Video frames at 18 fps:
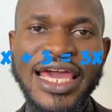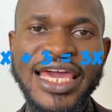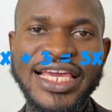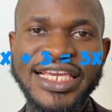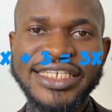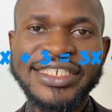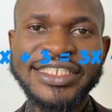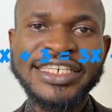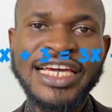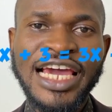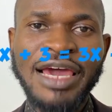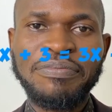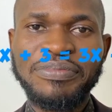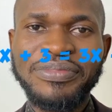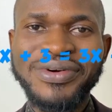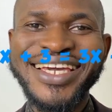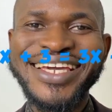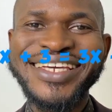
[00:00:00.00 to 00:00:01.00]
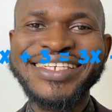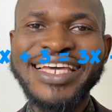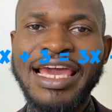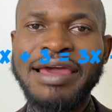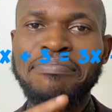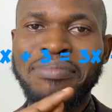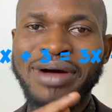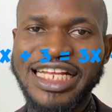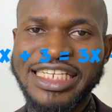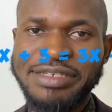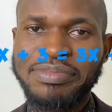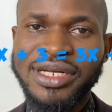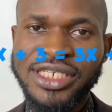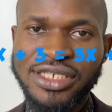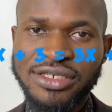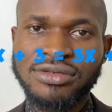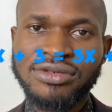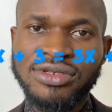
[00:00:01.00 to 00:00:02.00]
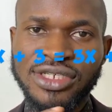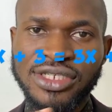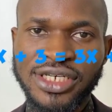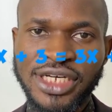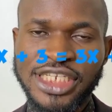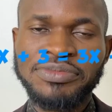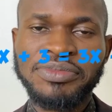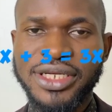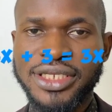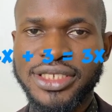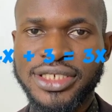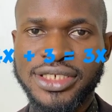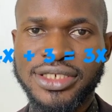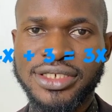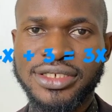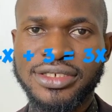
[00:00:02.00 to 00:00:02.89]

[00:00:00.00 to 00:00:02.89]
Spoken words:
each step is a mathematical statement.